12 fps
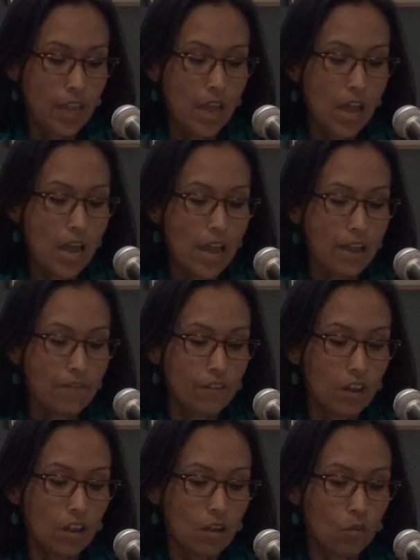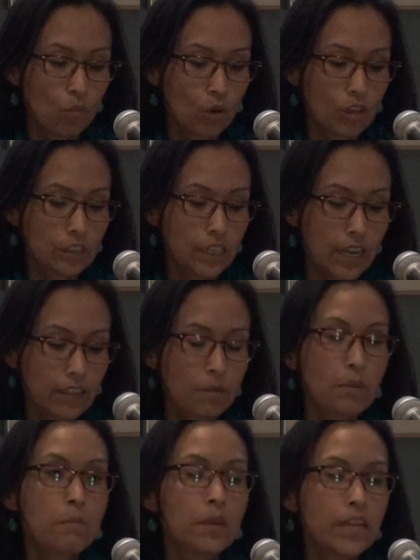I've worked at the
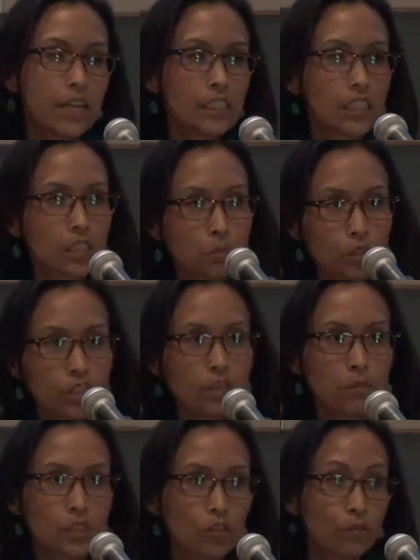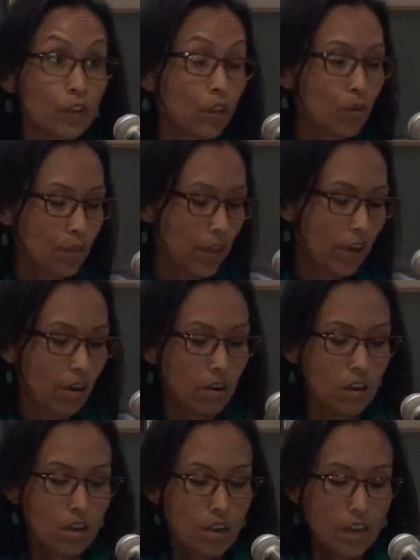Peabody Essex Museum as a fellow there,
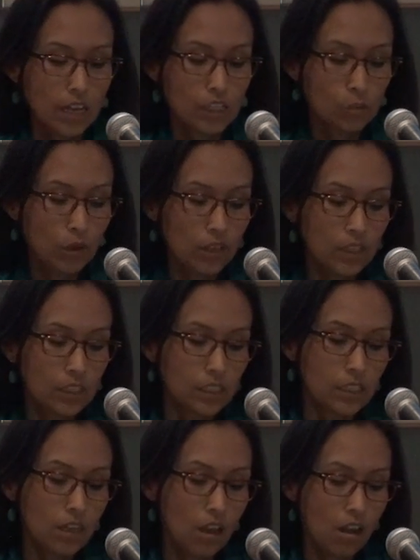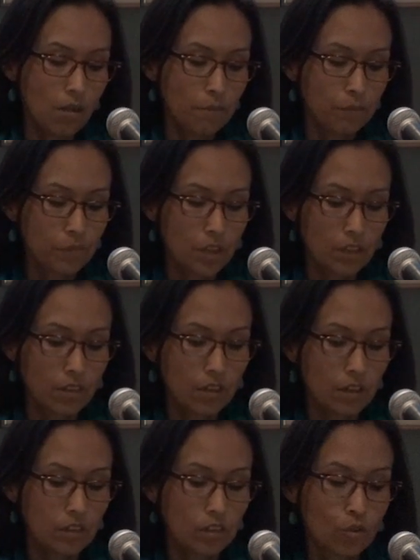as well as in
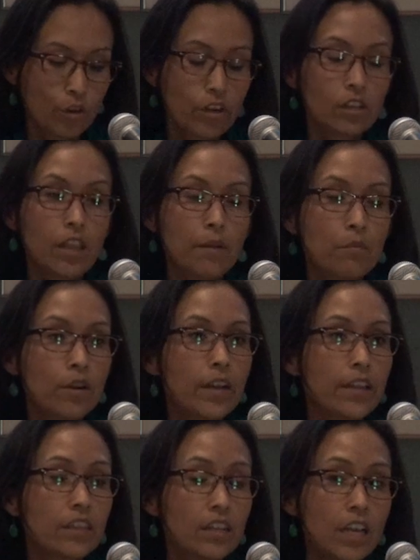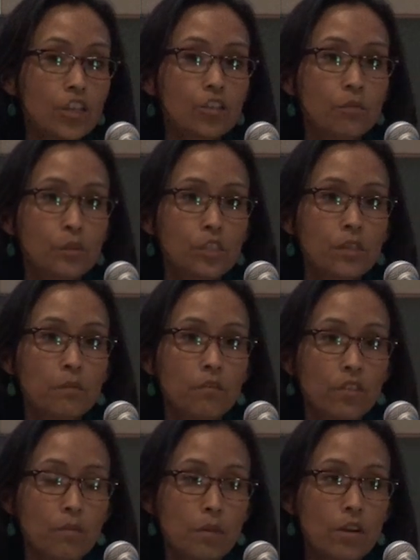the Deloyer Library at the National Museum of
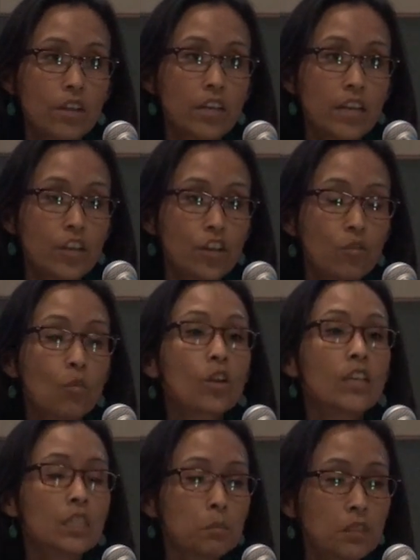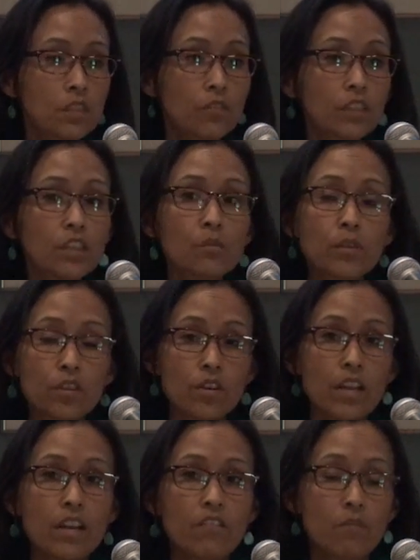the American Indian, working specifically with their
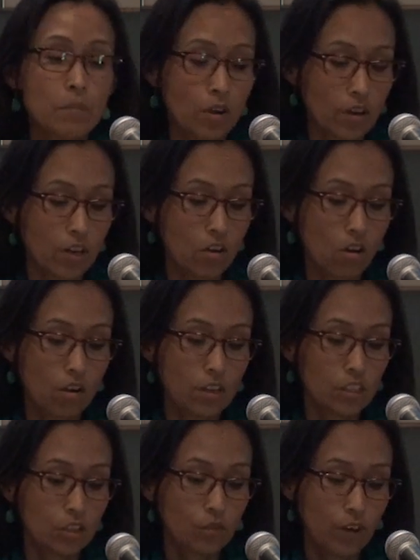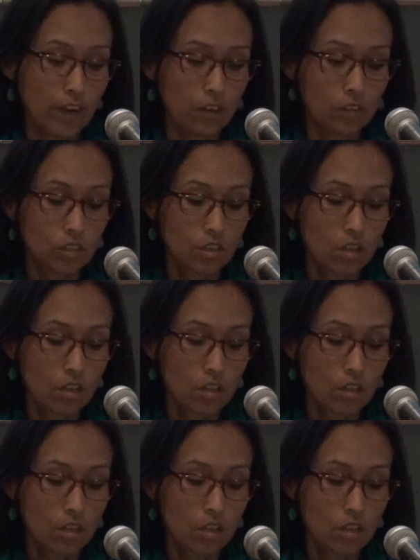Native American artist files.